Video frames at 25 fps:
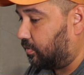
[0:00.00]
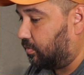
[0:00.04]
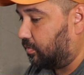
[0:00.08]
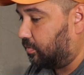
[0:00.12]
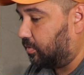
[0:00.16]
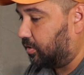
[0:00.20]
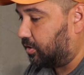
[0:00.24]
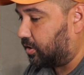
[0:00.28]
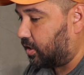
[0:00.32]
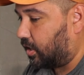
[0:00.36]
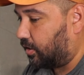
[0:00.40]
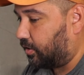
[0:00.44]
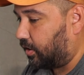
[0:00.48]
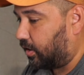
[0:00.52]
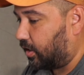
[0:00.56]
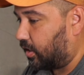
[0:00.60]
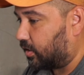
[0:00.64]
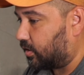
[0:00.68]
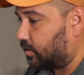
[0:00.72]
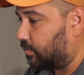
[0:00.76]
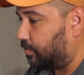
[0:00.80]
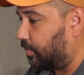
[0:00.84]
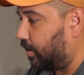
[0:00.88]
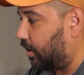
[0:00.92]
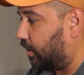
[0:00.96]
which I don't think
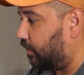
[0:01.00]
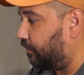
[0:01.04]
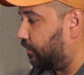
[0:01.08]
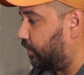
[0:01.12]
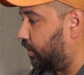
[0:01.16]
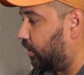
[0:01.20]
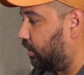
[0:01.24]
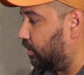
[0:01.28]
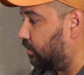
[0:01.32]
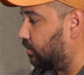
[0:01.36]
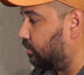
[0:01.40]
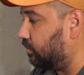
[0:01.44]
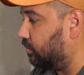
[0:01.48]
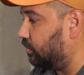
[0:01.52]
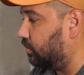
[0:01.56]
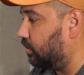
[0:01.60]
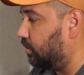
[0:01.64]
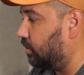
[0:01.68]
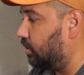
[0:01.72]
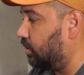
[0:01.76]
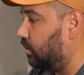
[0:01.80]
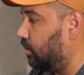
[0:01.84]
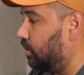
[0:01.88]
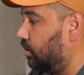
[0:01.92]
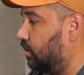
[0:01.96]
that's as big of a deal.
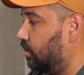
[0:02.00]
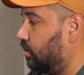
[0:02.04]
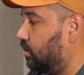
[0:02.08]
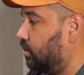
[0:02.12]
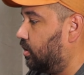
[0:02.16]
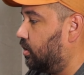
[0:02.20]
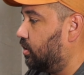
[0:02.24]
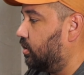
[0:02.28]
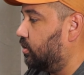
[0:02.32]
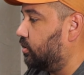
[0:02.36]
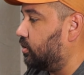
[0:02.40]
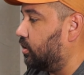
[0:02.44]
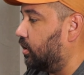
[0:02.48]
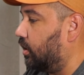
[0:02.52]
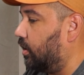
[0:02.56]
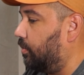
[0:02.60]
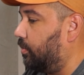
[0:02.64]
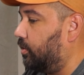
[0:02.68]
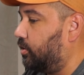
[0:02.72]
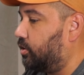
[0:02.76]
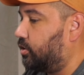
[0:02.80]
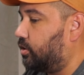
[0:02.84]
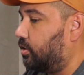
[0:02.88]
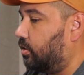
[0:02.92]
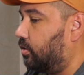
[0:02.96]
So let
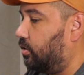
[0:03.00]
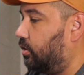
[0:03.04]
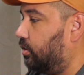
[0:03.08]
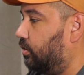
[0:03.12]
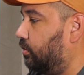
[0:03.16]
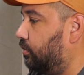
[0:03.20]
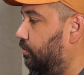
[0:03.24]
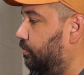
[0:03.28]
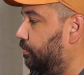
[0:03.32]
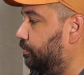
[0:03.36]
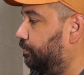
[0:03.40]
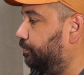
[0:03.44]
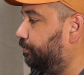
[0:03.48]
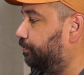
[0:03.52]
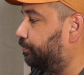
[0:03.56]
me show you.